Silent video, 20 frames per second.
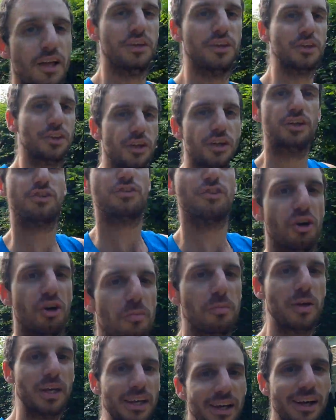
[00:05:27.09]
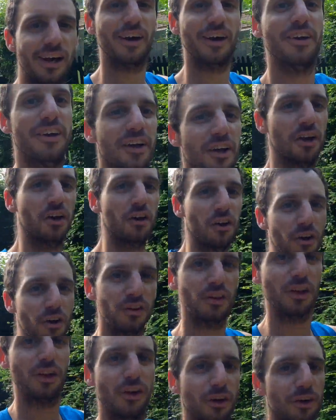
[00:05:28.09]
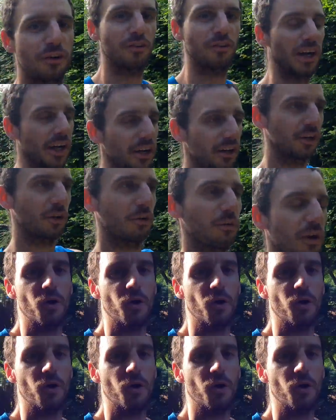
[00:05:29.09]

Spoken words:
you're going to join me on the long run,